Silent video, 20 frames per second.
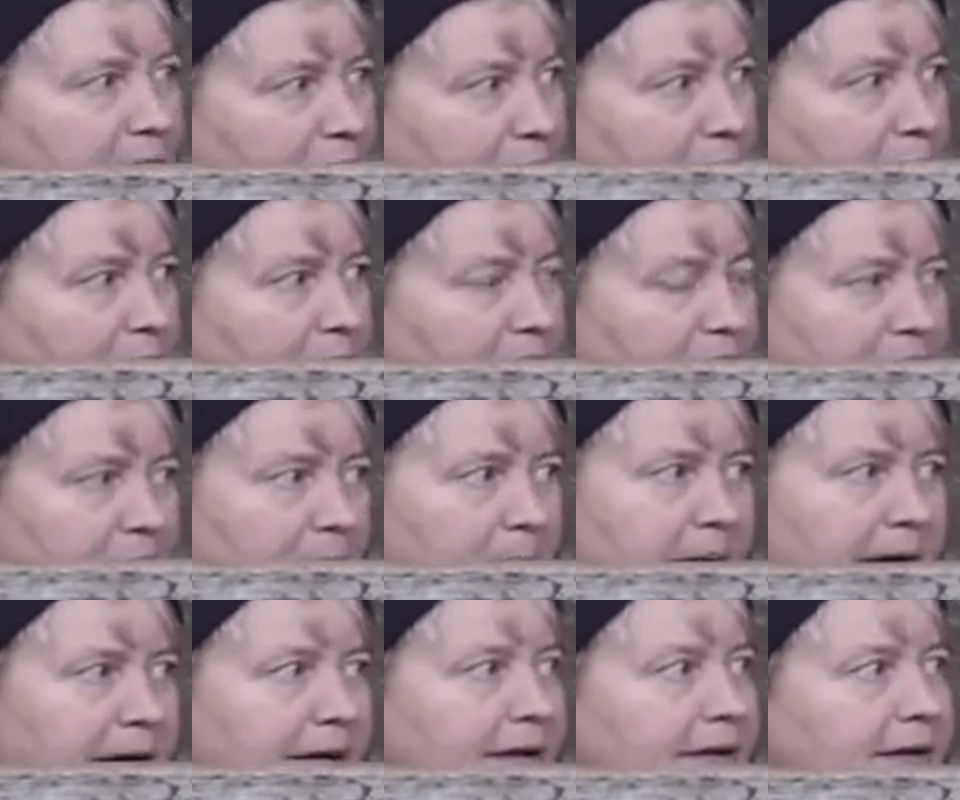go away from
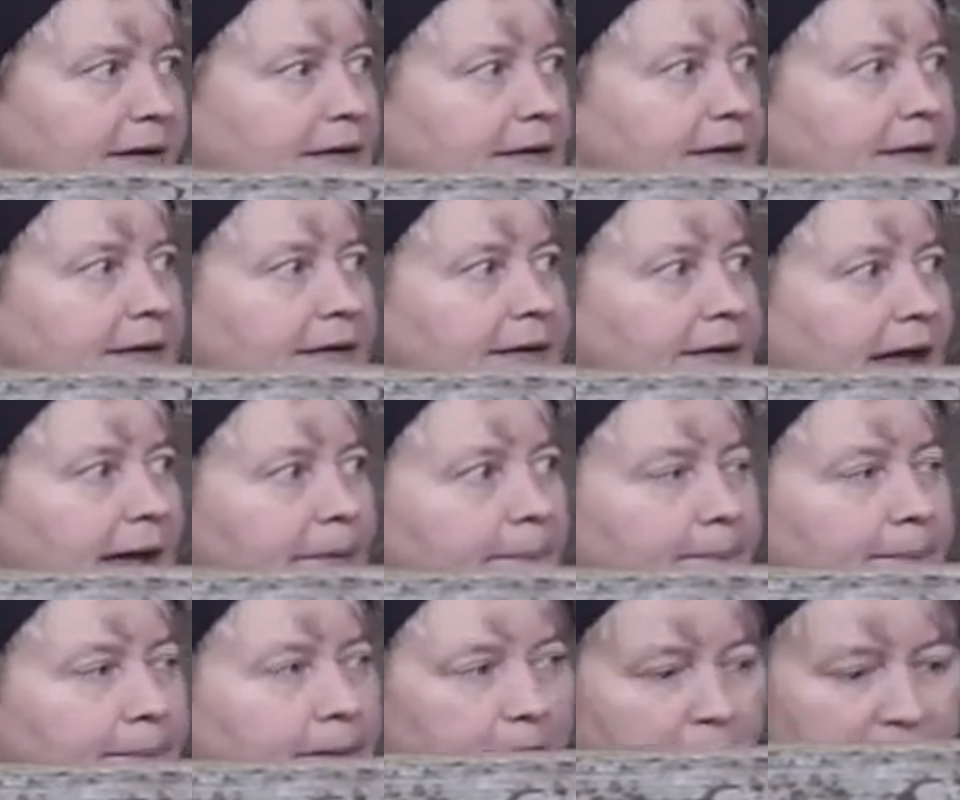me. Yeah?
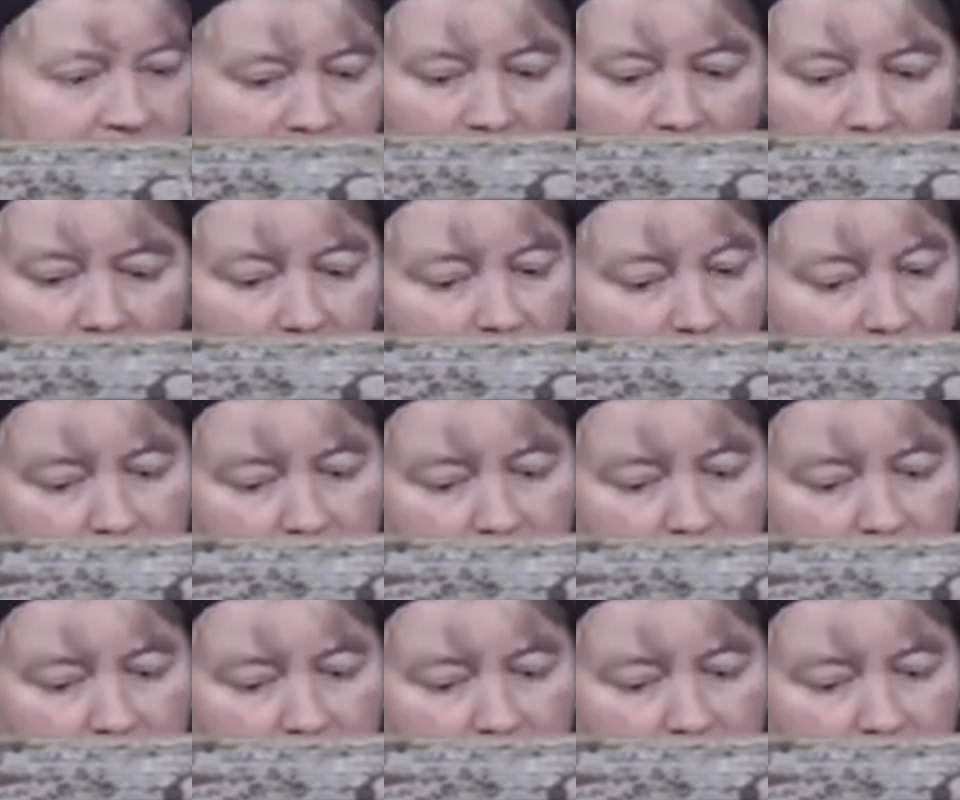So,